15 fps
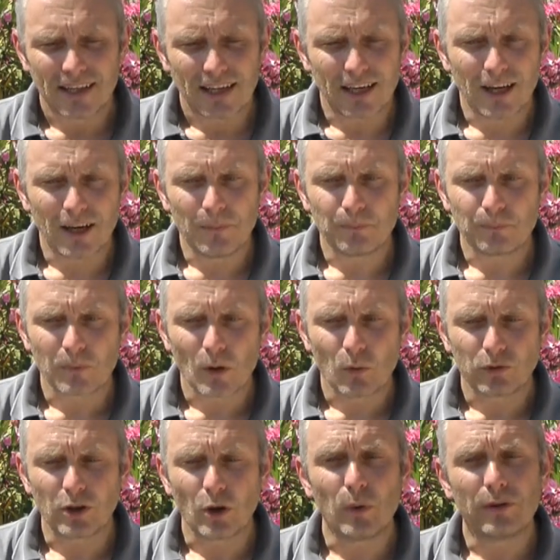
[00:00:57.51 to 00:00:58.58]

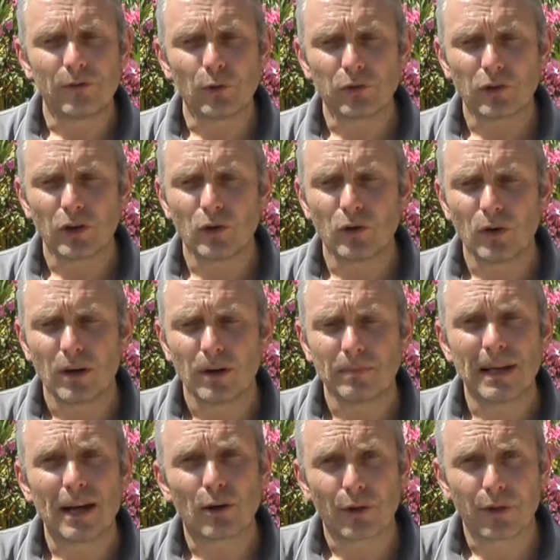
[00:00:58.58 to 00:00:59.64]
So we've also
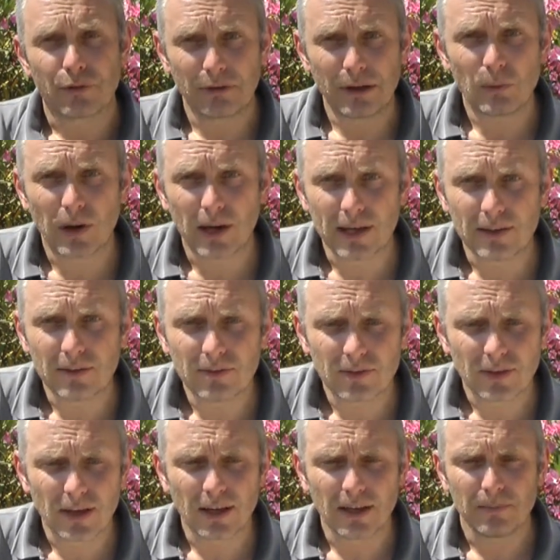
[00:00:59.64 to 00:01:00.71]
now got 3
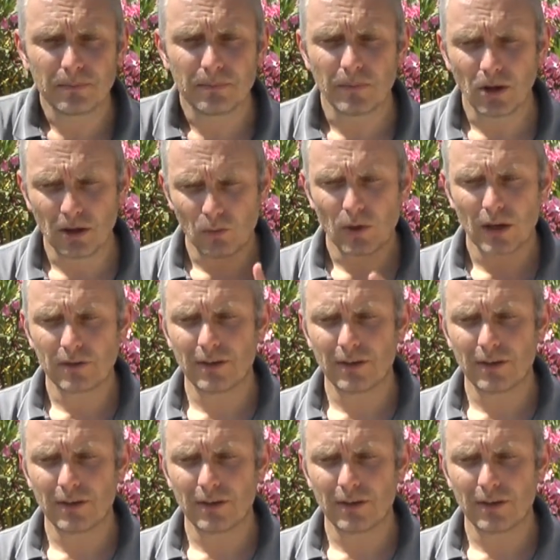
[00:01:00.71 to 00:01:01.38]
wines, only one